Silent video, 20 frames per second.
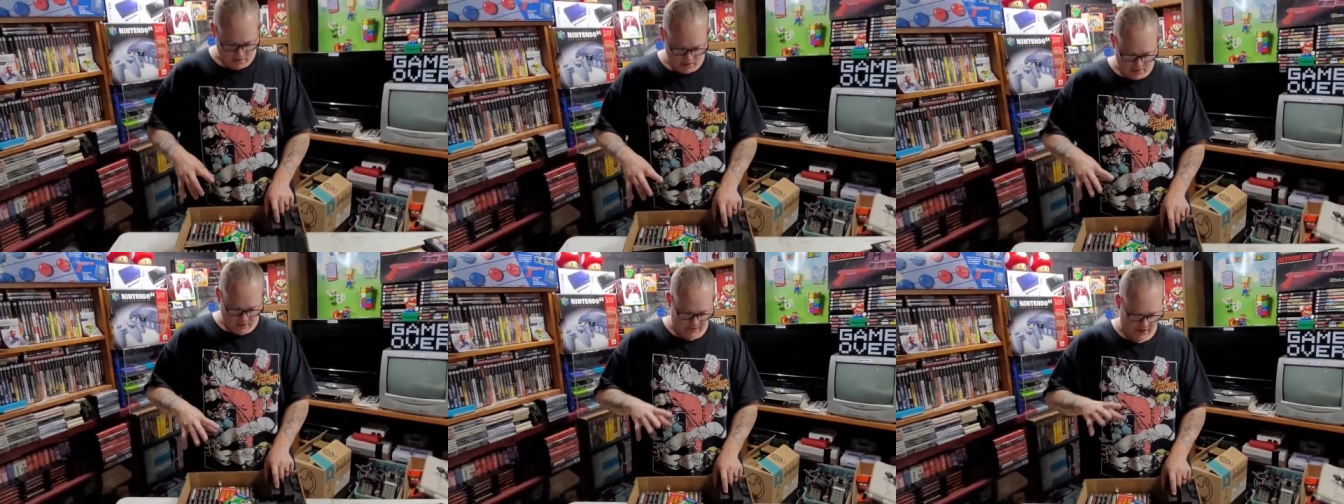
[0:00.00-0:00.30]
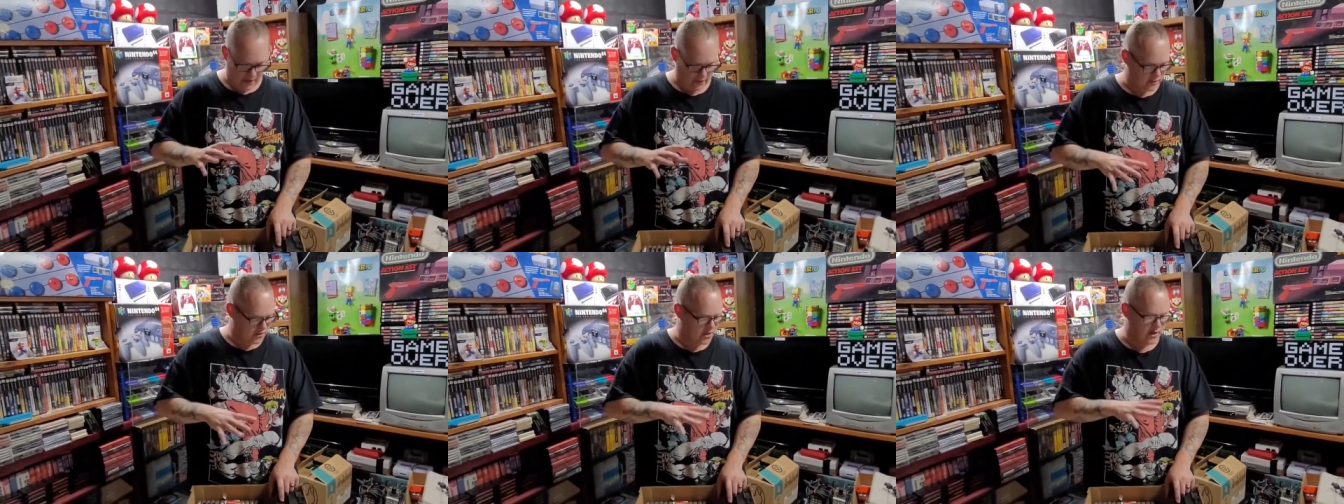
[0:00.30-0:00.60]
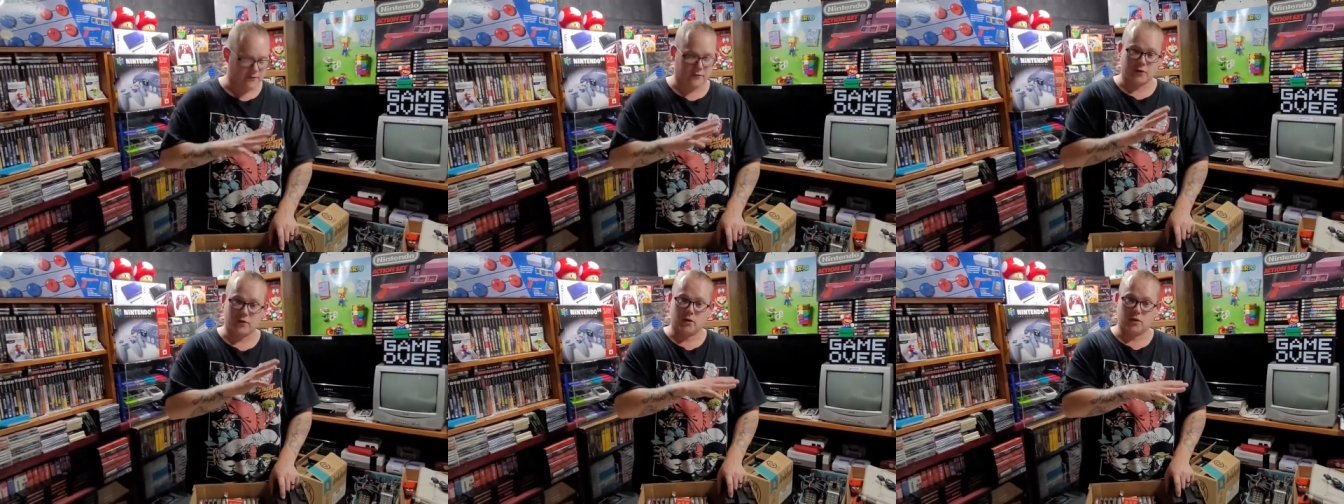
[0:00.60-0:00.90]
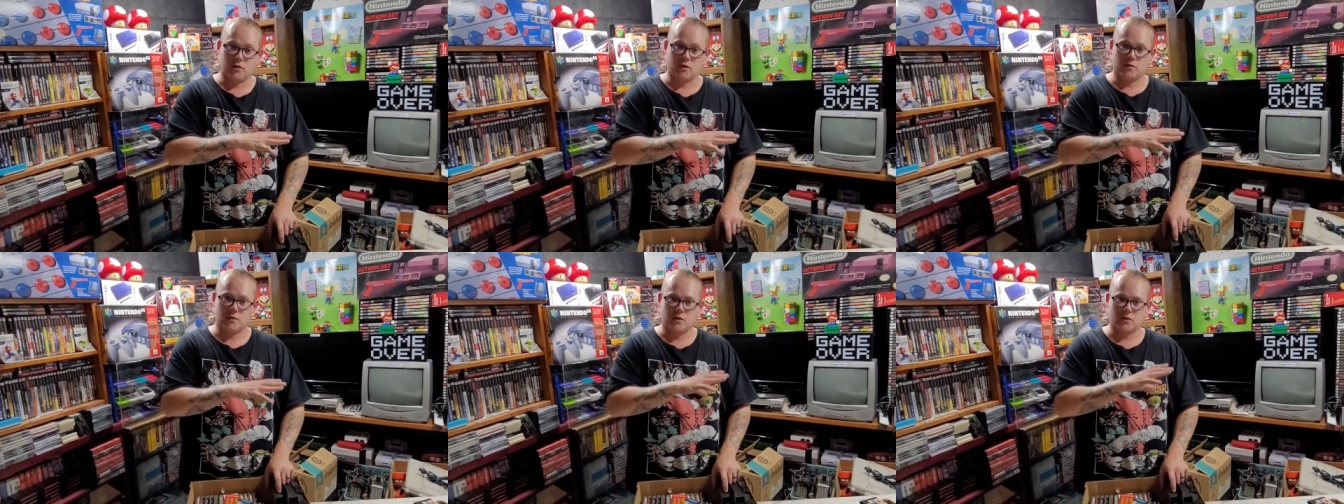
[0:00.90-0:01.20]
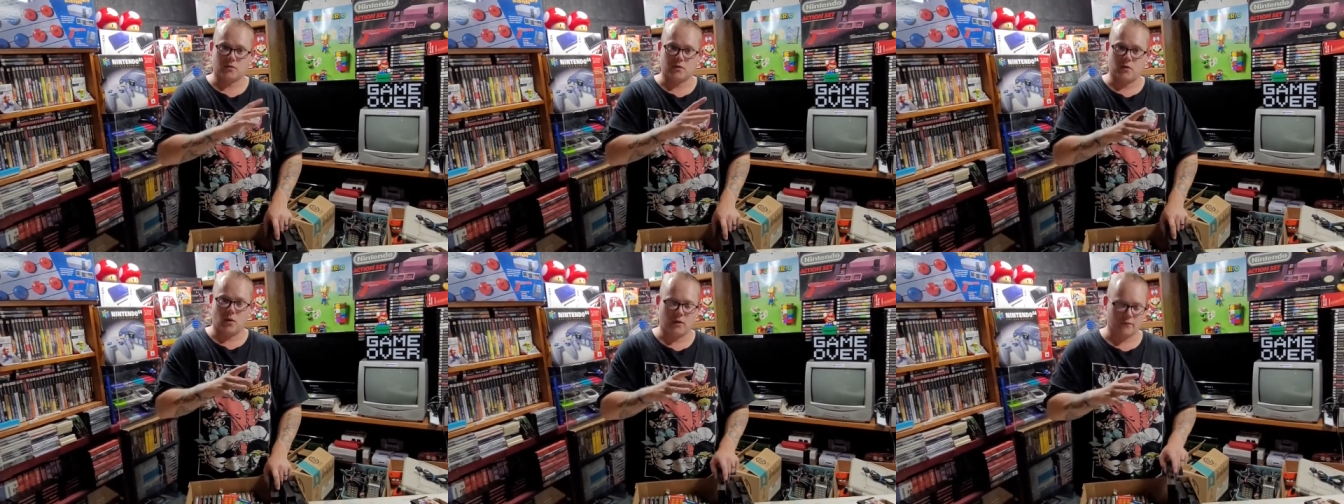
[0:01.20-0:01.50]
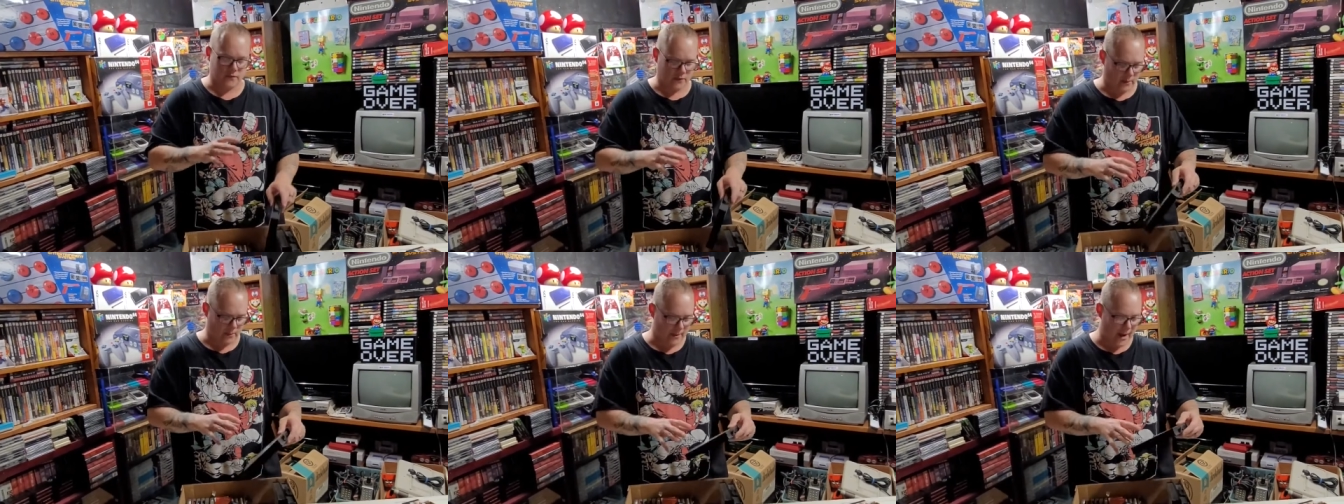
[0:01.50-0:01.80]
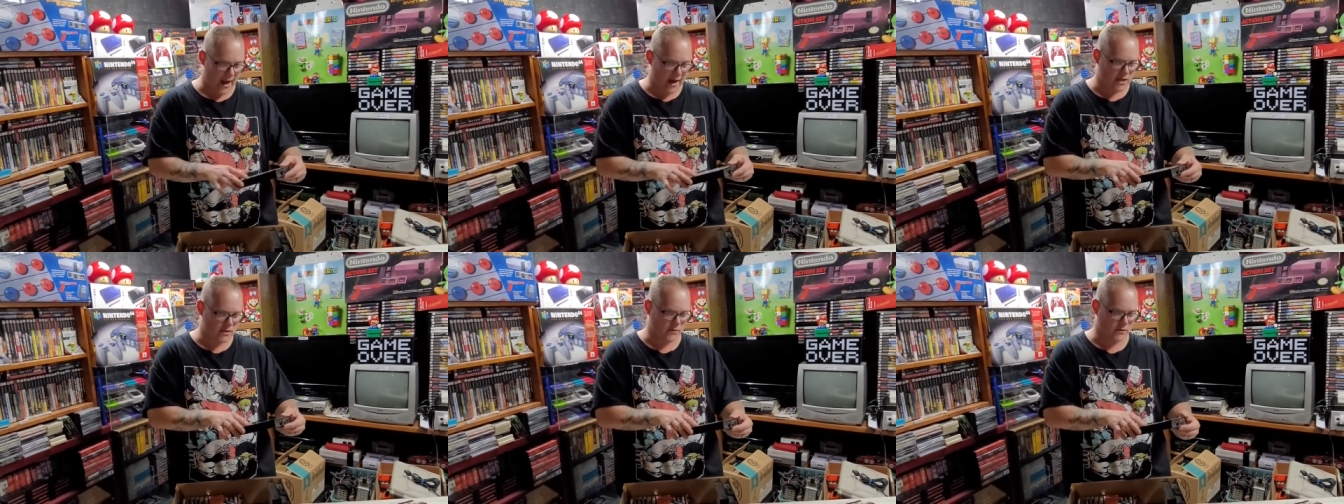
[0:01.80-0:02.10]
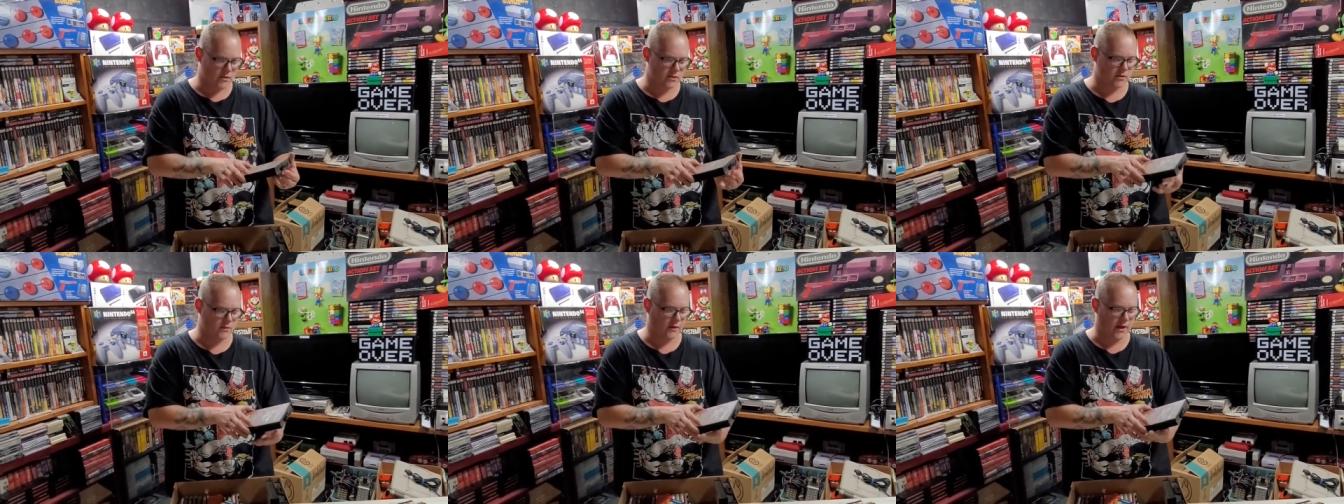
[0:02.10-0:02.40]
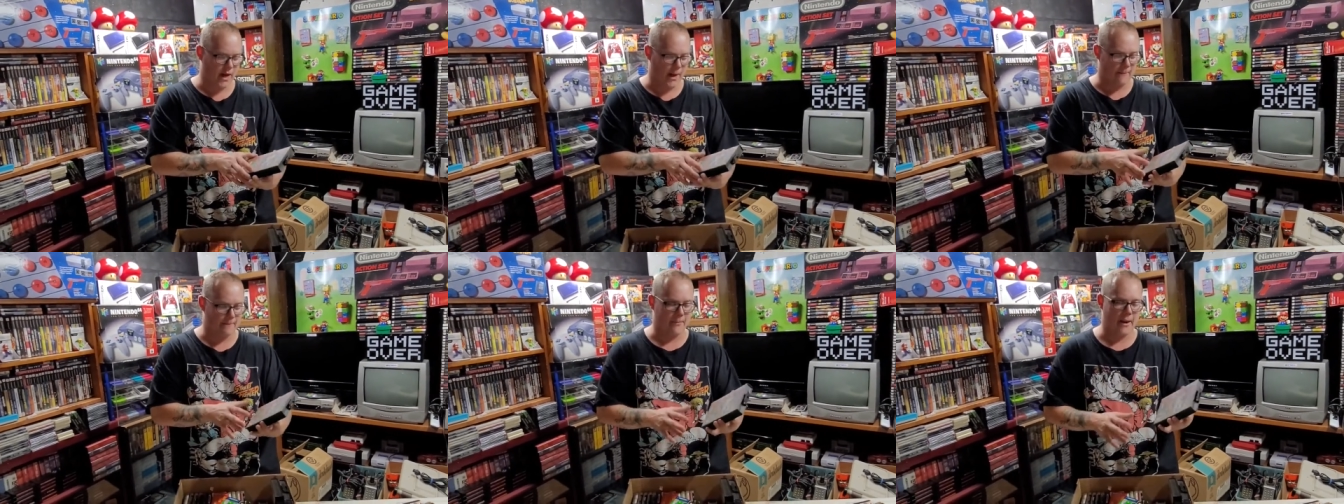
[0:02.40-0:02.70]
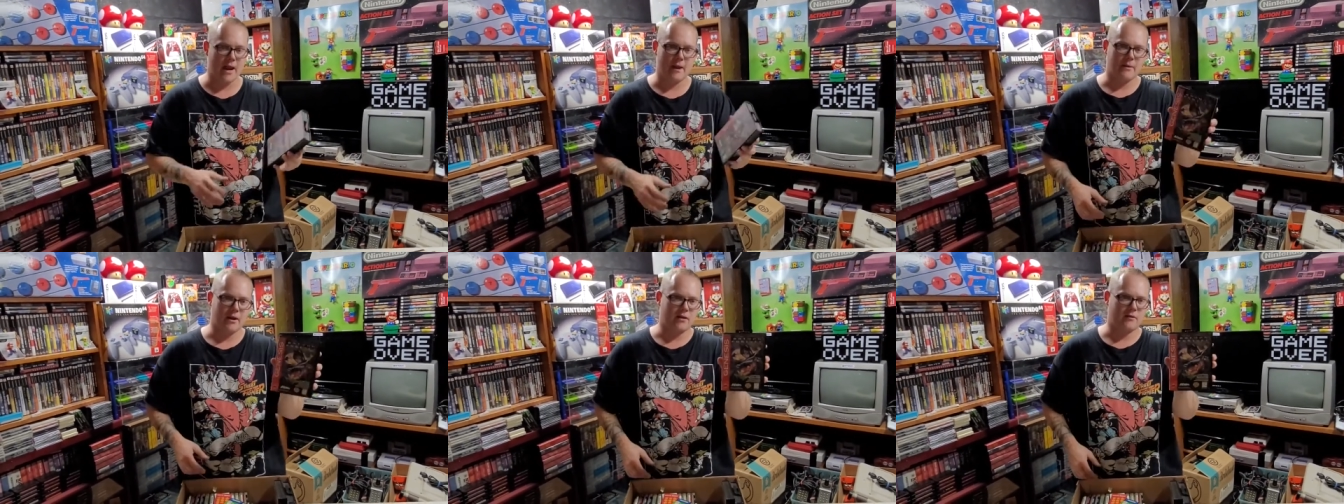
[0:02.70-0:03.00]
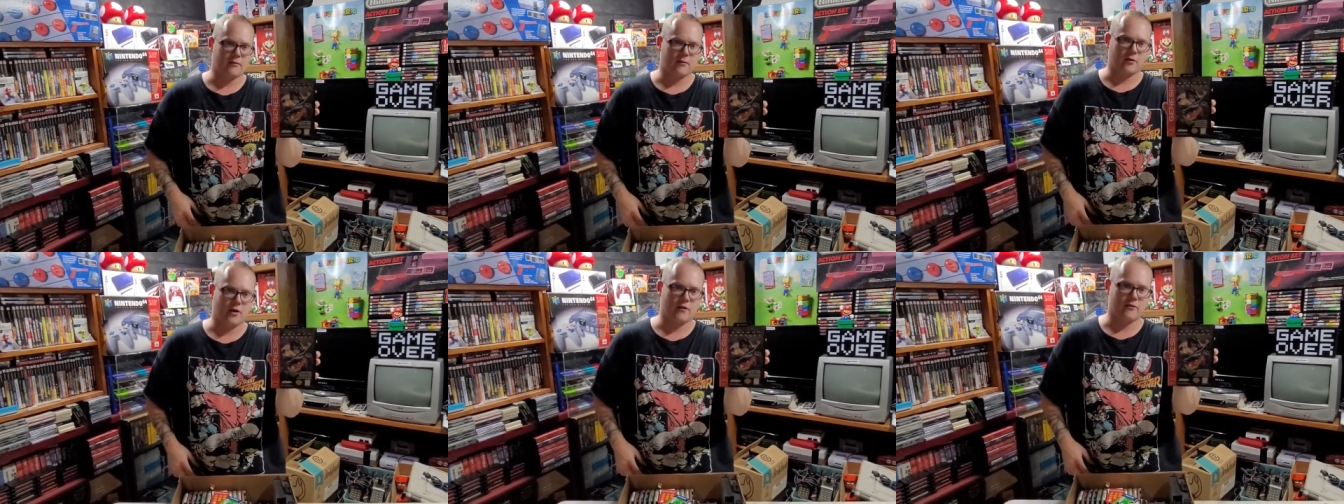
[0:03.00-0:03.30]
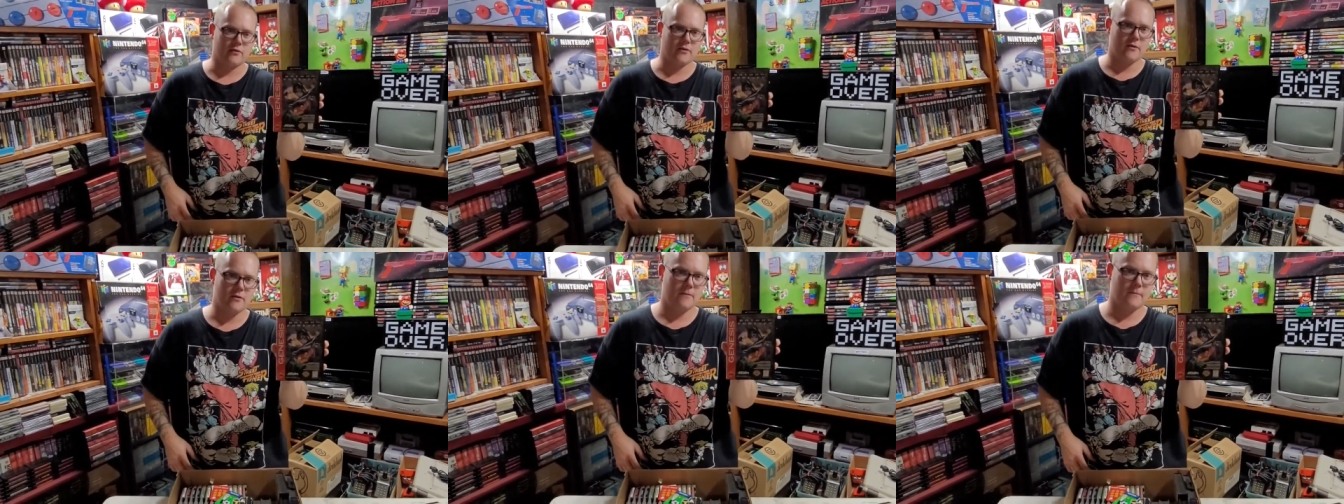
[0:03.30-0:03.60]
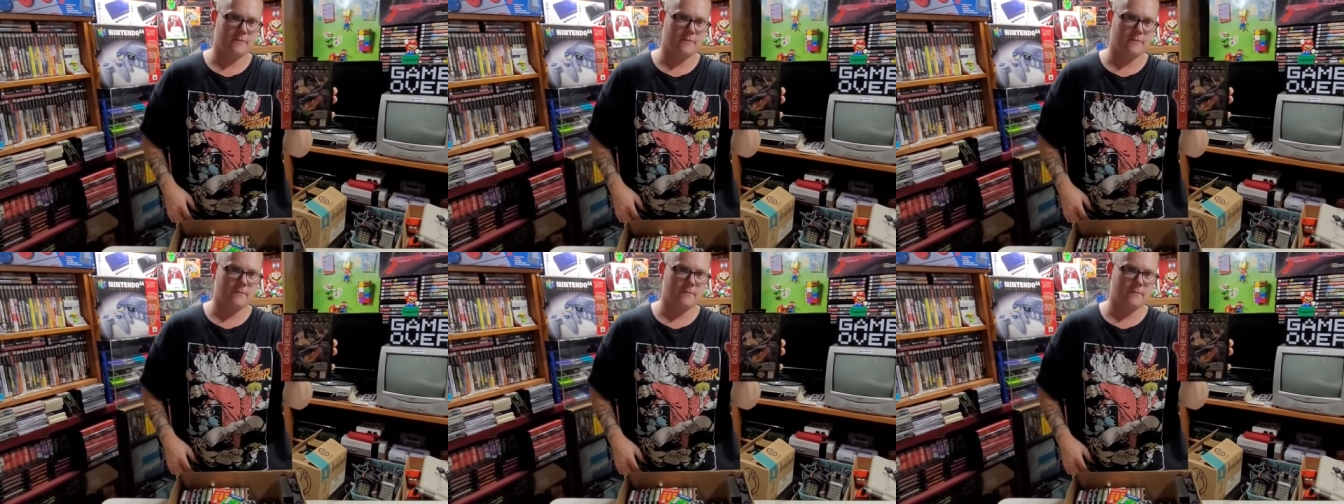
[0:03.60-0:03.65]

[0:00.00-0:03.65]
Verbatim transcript: That was it for the loose ones. We're going for the box ones. We got Batman Forever.